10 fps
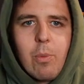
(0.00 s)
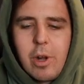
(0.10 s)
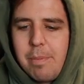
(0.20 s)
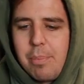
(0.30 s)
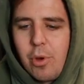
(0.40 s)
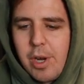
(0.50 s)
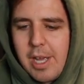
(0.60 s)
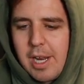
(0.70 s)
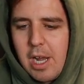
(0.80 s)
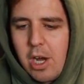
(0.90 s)
I want to put
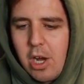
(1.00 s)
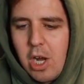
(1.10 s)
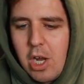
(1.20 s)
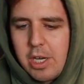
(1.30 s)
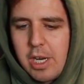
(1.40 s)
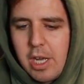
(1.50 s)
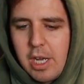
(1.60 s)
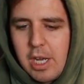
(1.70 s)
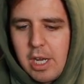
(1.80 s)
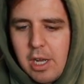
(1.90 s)
it on
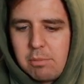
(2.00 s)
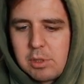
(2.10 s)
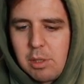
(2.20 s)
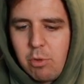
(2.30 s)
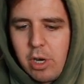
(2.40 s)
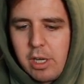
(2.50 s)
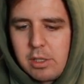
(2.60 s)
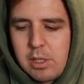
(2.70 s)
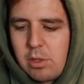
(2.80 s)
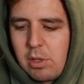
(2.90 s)
somewhere
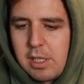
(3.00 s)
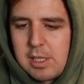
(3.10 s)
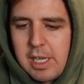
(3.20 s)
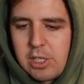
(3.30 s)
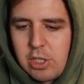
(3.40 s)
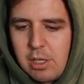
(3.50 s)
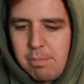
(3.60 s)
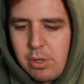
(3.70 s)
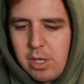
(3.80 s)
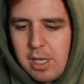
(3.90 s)
else? So let's actually
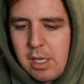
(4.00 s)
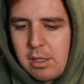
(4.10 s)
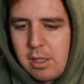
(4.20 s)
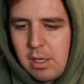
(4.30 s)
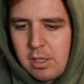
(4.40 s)
put it